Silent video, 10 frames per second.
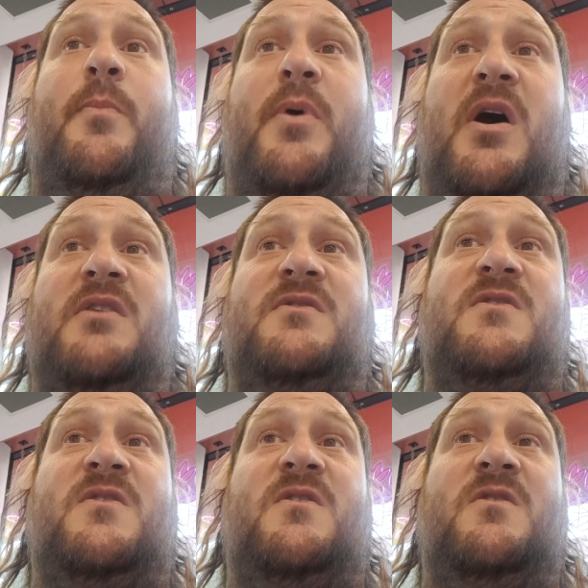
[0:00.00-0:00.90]

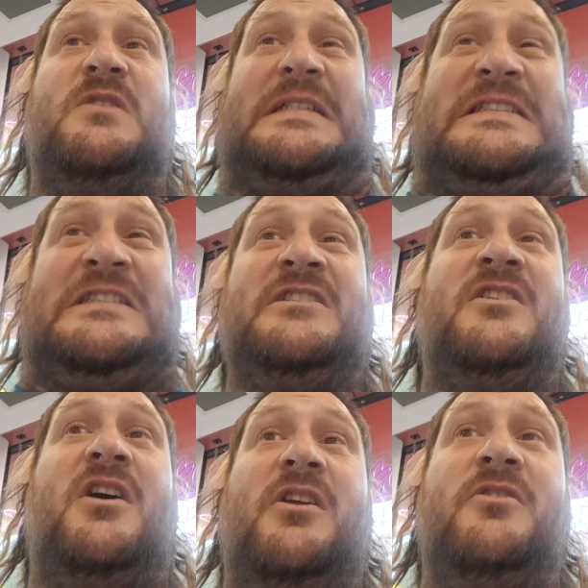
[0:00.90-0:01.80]
but
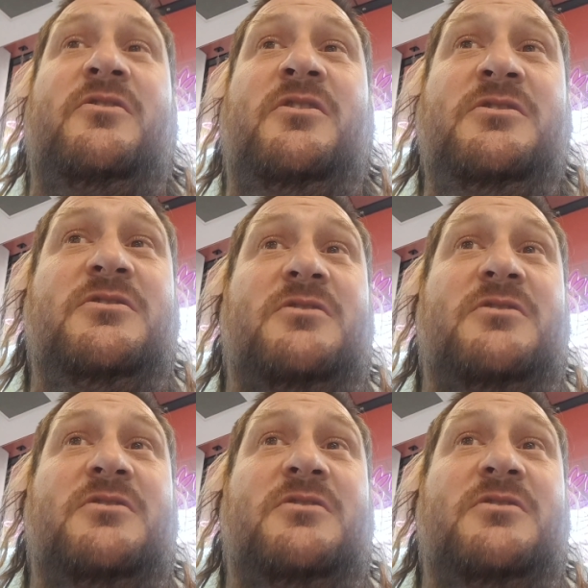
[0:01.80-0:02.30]
I don't know.